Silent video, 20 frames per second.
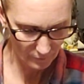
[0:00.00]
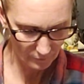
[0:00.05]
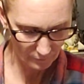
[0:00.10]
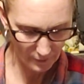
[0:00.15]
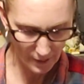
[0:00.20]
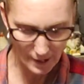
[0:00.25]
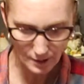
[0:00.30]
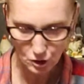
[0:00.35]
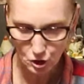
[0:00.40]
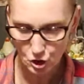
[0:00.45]

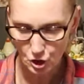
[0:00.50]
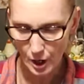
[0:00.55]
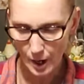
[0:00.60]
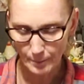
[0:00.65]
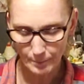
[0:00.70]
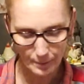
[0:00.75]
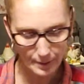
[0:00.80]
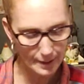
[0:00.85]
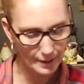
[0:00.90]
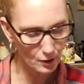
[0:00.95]
last year I
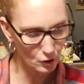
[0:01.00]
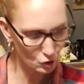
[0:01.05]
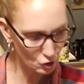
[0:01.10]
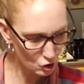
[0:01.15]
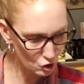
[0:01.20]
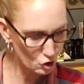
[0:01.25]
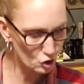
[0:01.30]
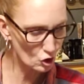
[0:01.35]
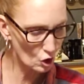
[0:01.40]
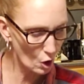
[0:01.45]
planted
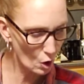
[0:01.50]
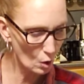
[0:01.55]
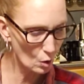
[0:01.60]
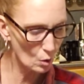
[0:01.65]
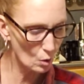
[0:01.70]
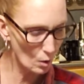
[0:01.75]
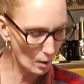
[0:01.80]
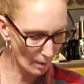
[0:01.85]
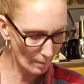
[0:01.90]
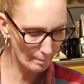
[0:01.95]

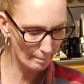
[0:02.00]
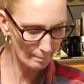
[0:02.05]
so